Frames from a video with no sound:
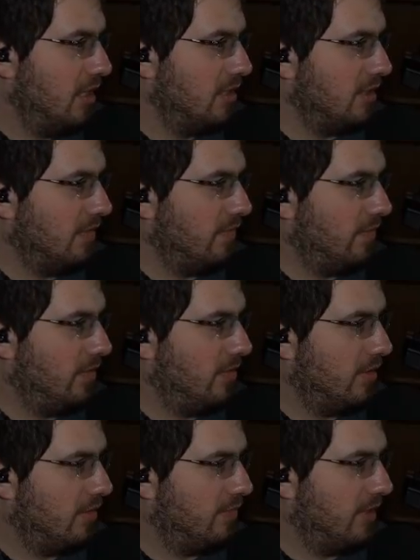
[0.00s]
I have a really
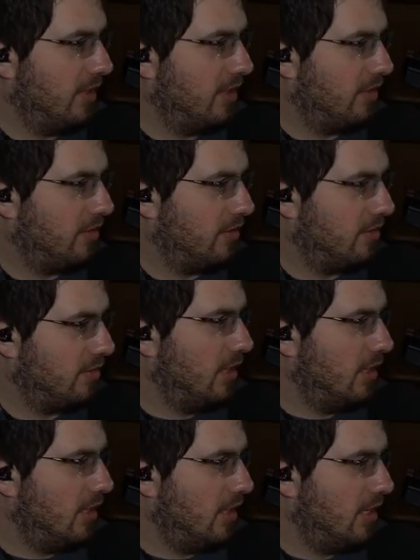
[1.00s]
long path.
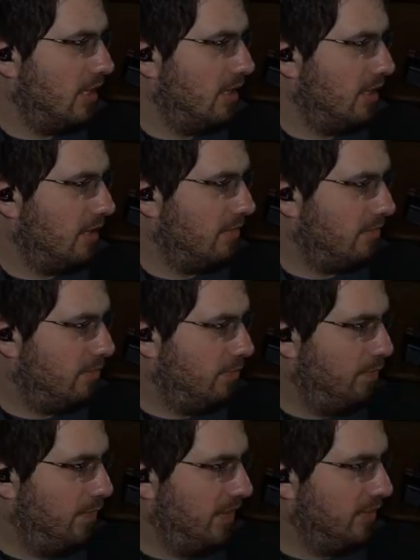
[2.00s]
Can you, like,
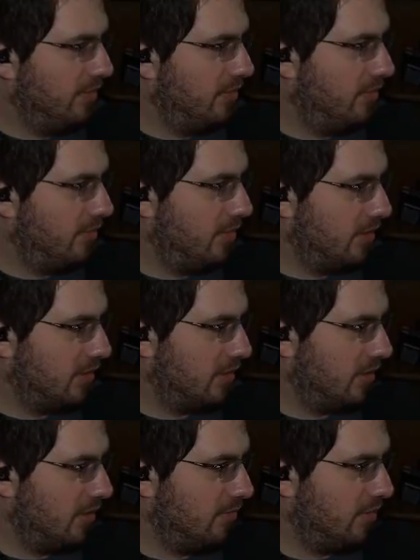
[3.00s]
build this
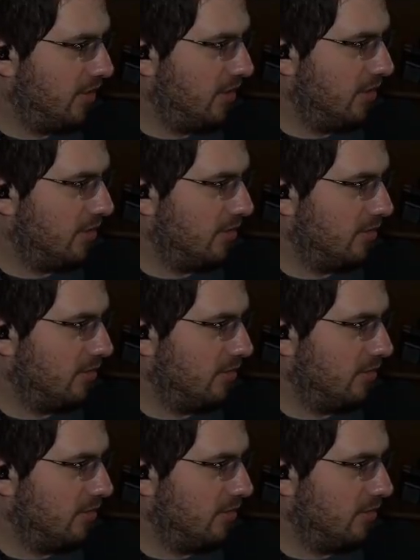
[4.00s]
thing, please?